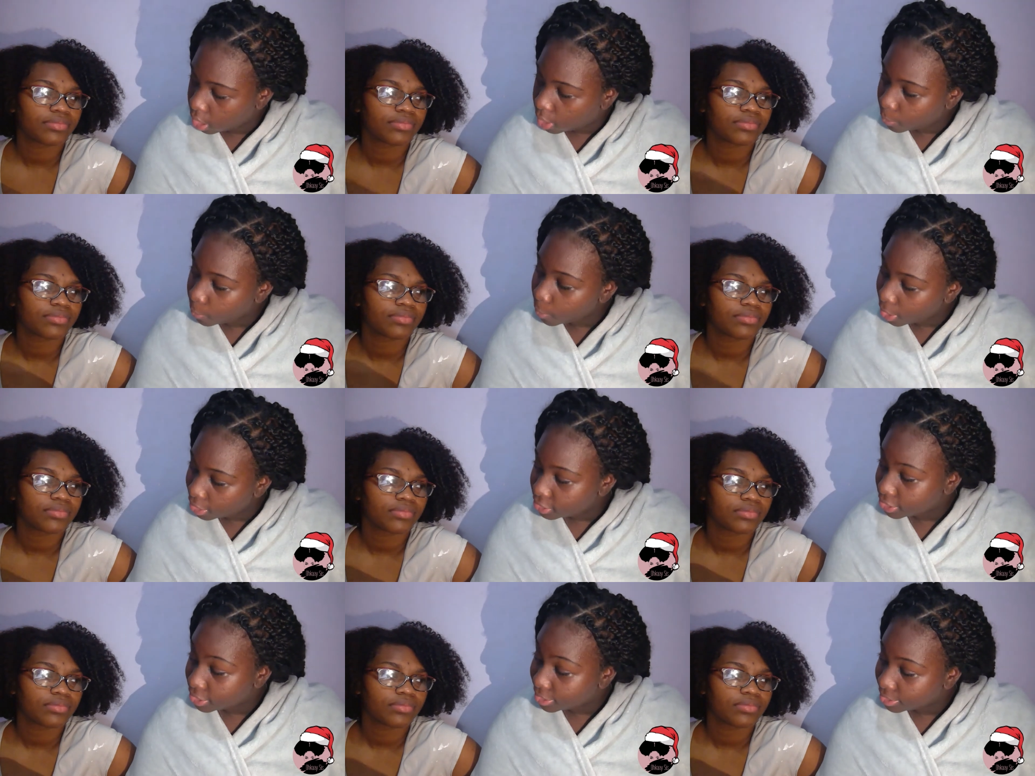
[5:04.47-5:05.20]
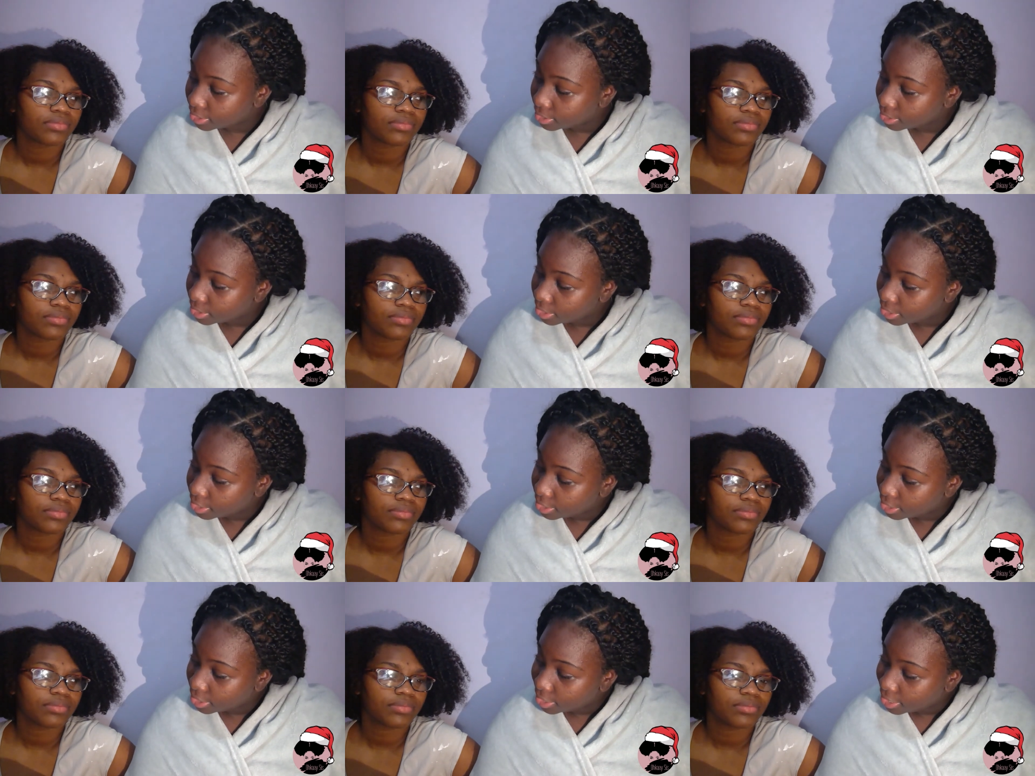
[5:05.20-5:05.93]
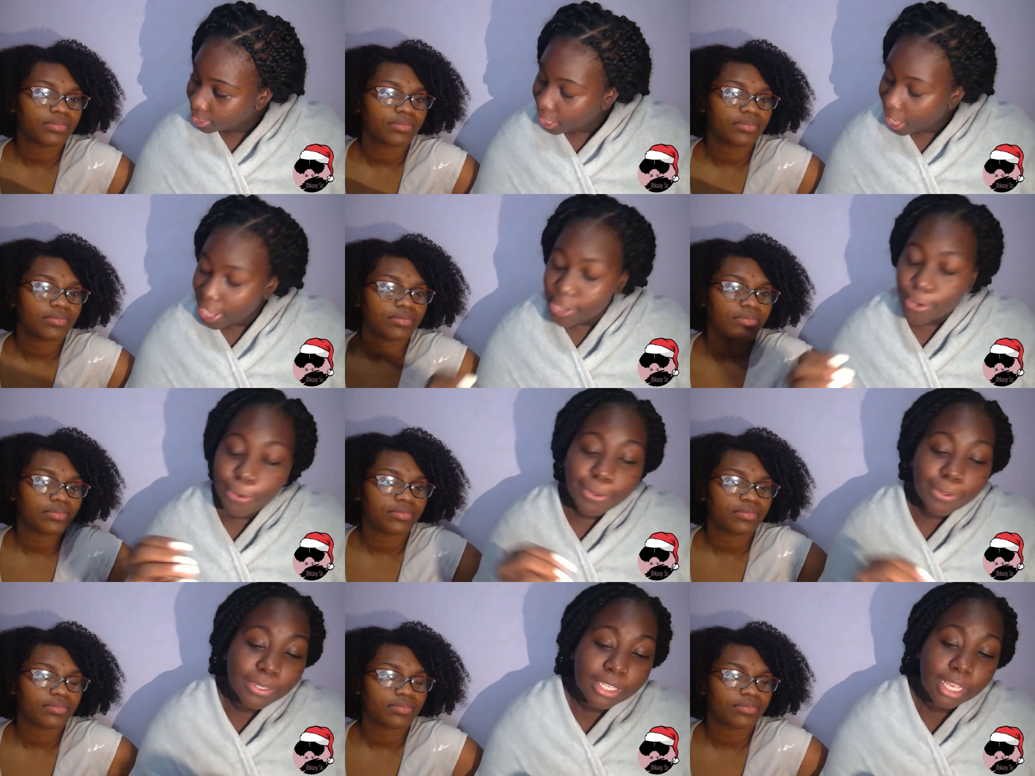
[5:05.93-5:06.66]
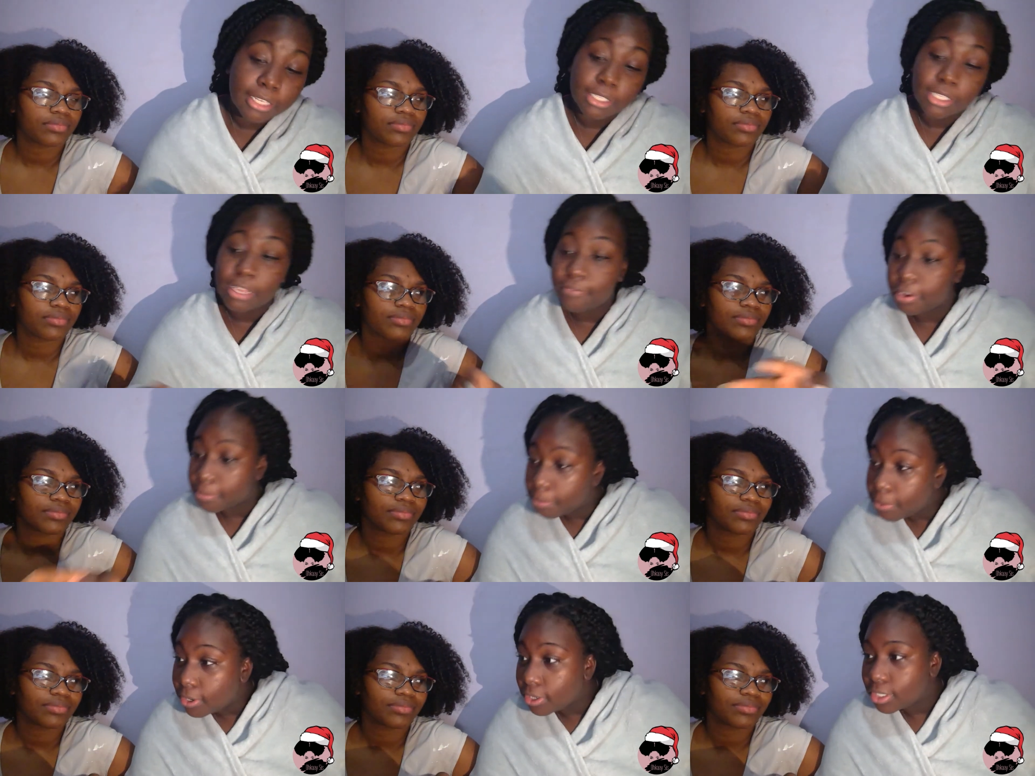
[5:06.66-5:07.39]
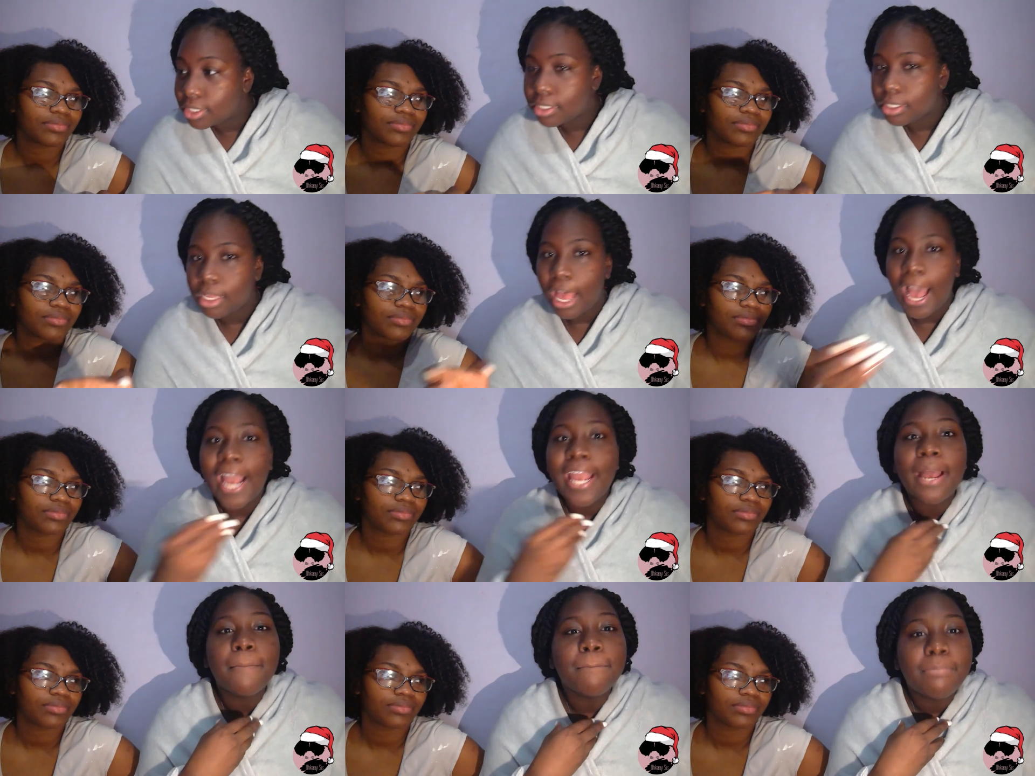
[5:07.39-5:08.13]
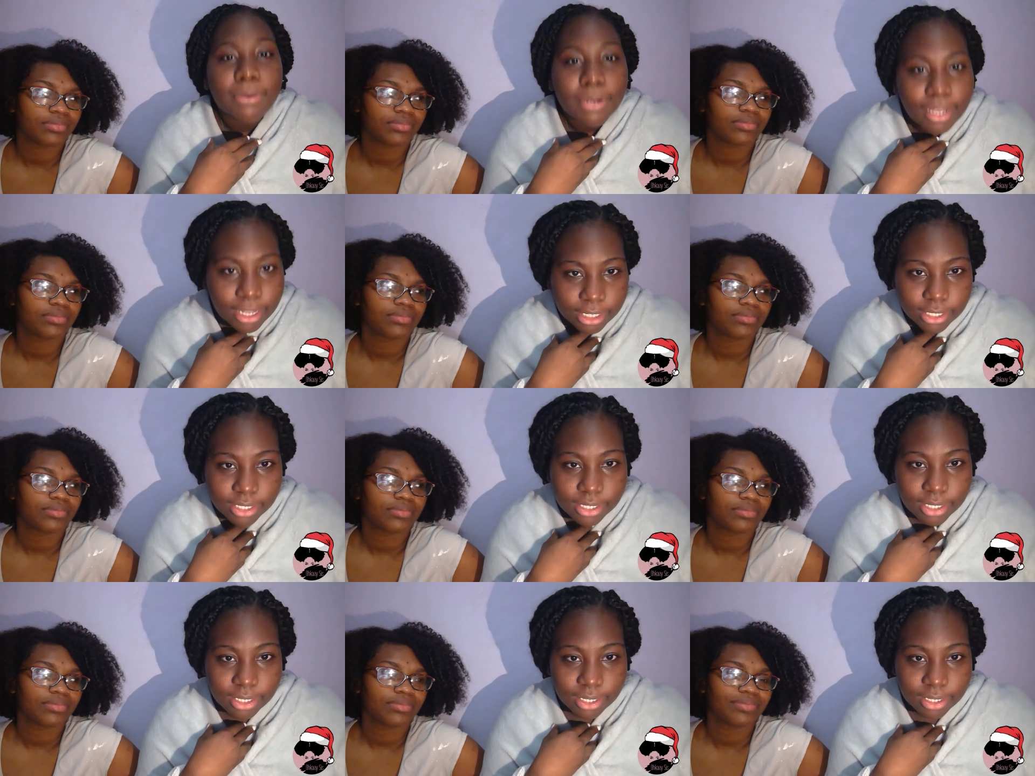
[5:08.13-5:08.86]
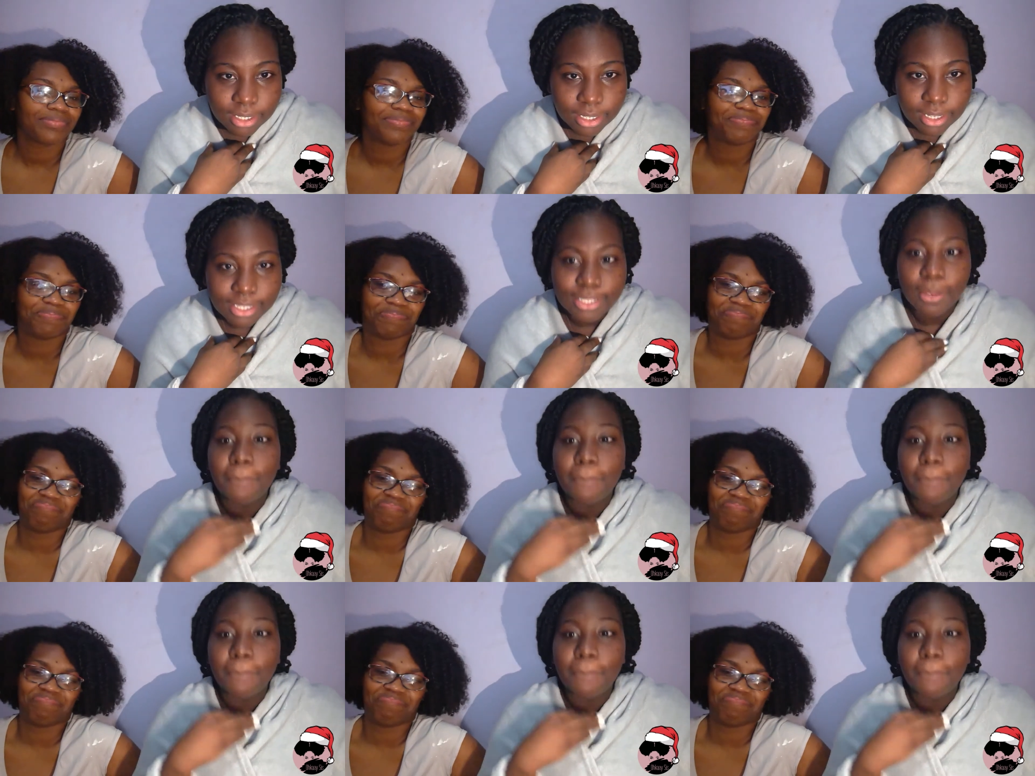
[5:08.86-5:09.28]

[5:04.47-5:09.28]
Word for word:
Speaker 1: are watching. I know you said seven plus. I am plus. so